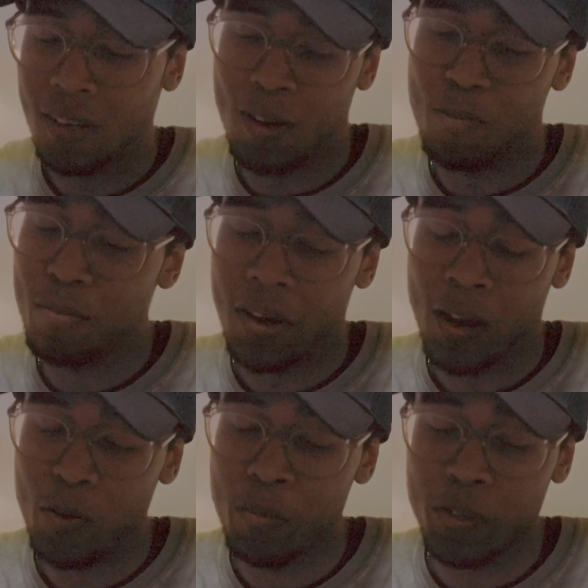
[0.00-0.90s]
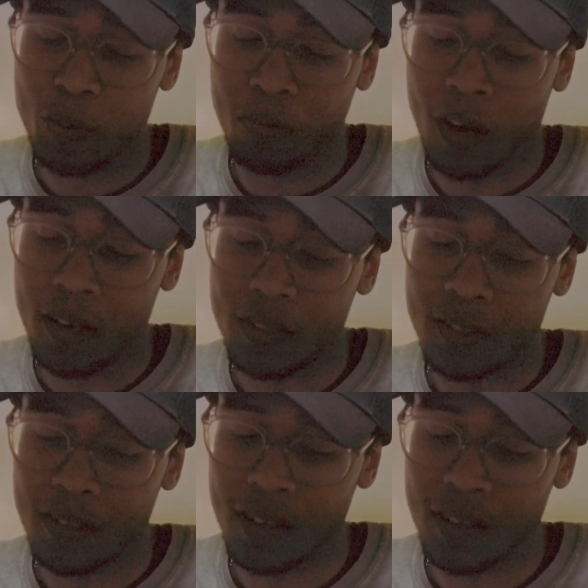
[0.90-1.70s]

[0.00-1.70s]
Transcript: I wouldn't be surprised.